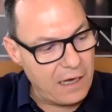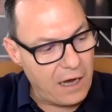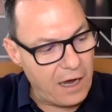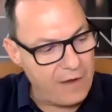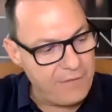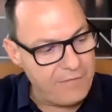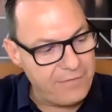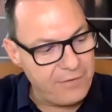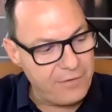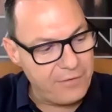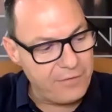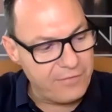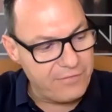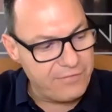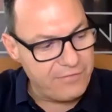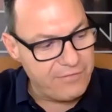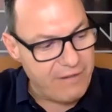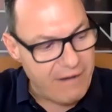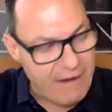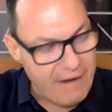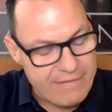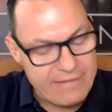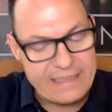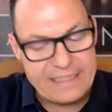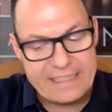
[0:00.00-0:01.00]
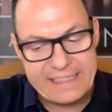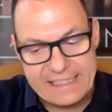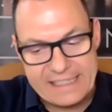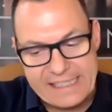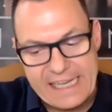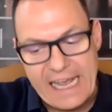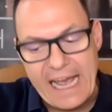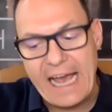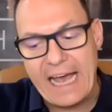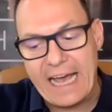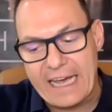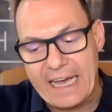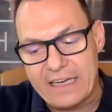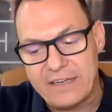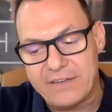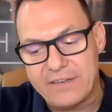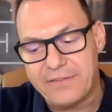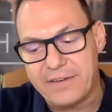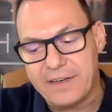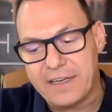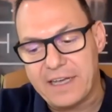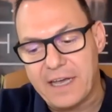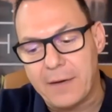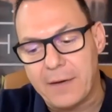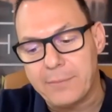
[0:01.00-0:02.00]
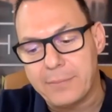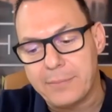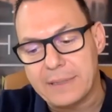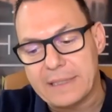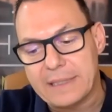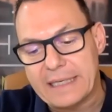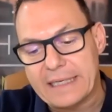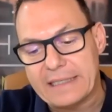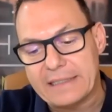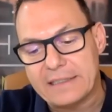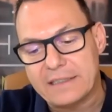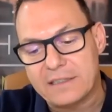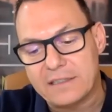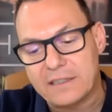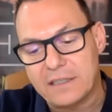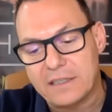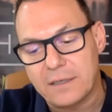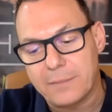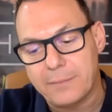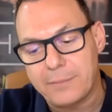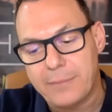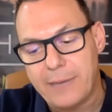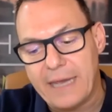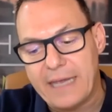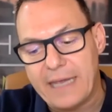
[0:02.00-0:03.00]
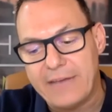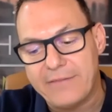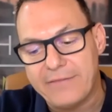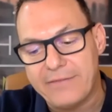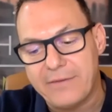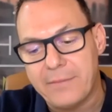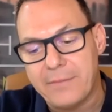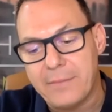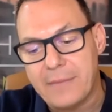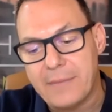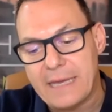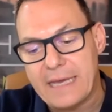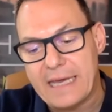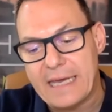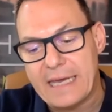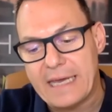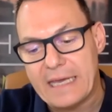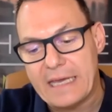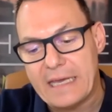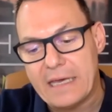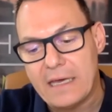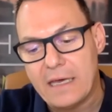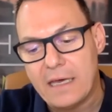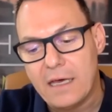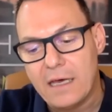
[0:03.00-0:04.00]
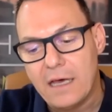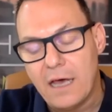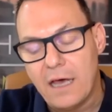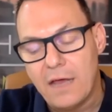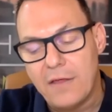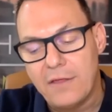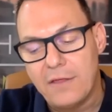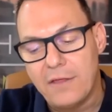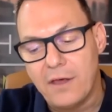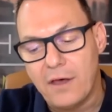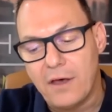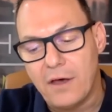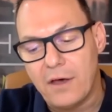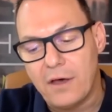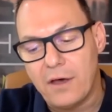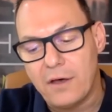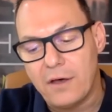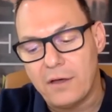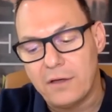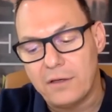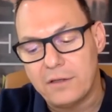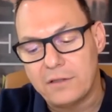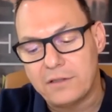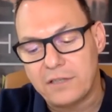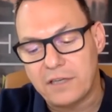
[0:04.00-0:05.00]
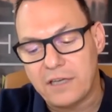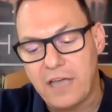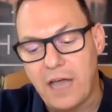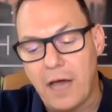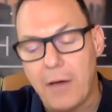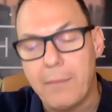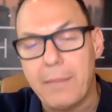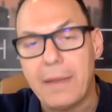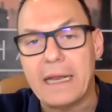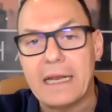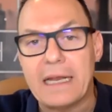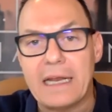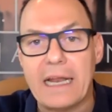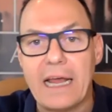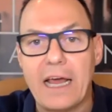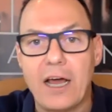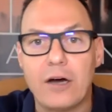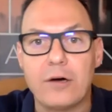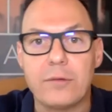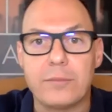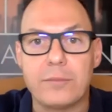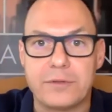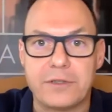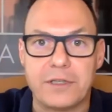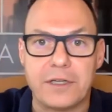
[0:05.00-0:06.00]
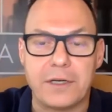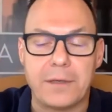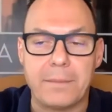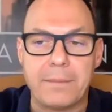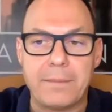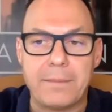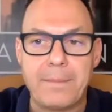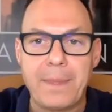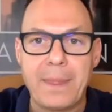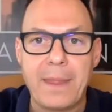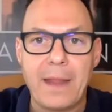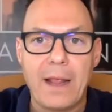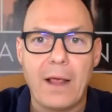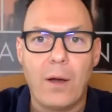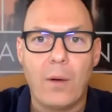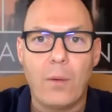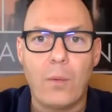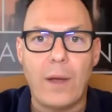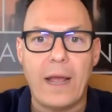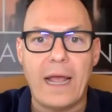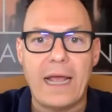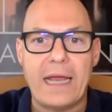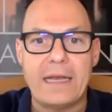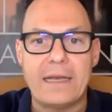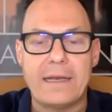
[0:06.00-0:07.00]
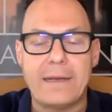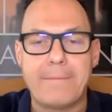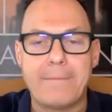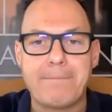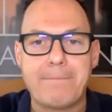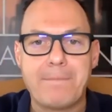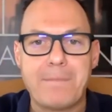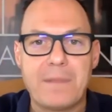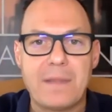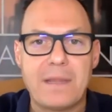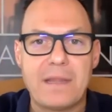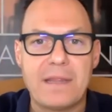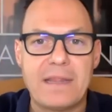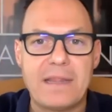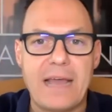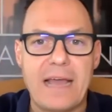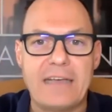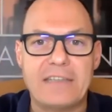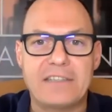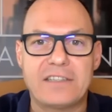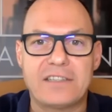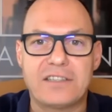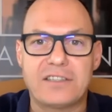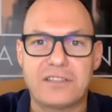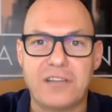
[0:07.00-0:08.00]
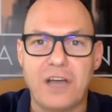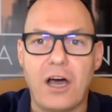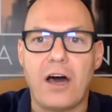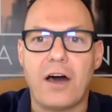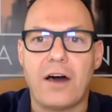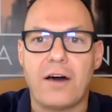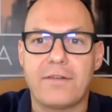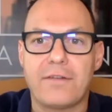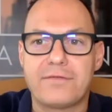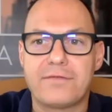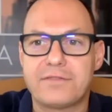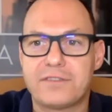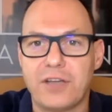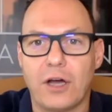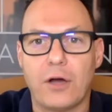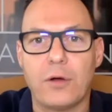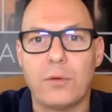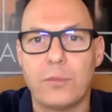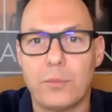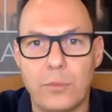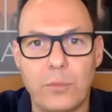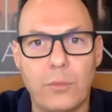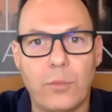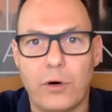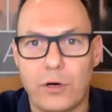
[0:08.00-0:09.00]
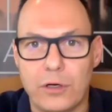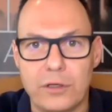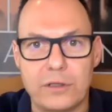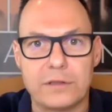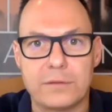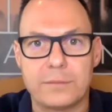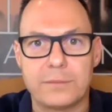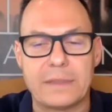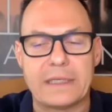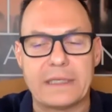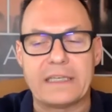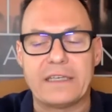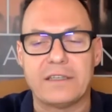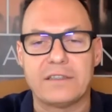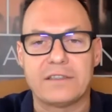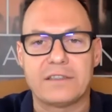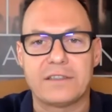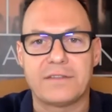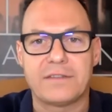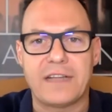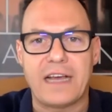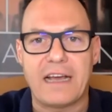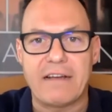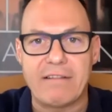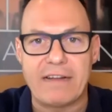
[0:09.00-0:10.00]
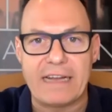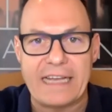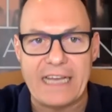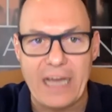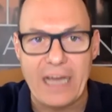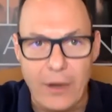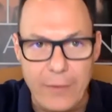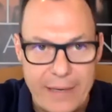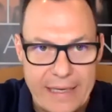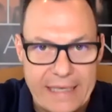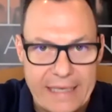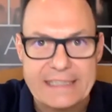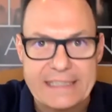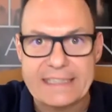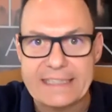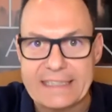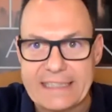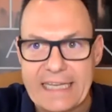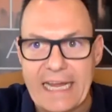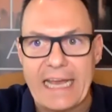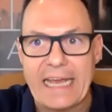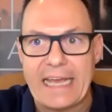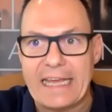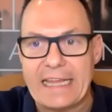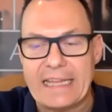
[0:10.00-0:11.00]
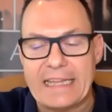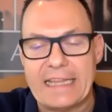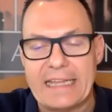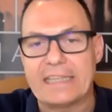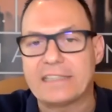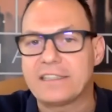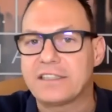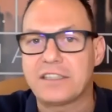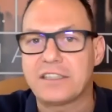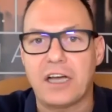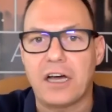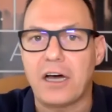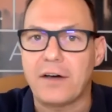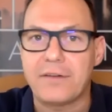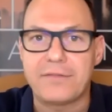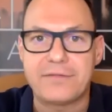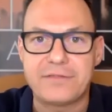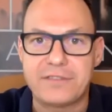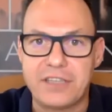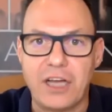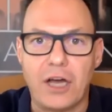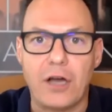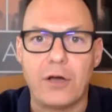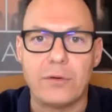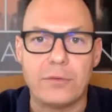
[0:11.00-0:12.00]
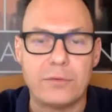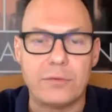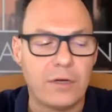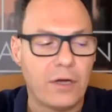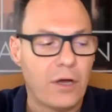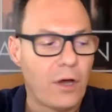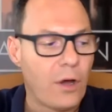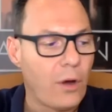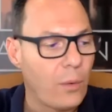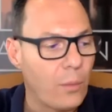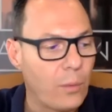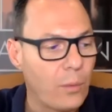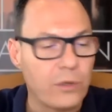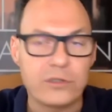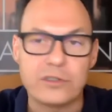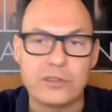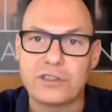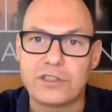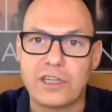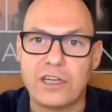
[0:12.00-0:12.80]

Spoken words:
feel very sad for companies that pay for me to come in and help them when their staff don't want, because of their egoic state, their staff don't want to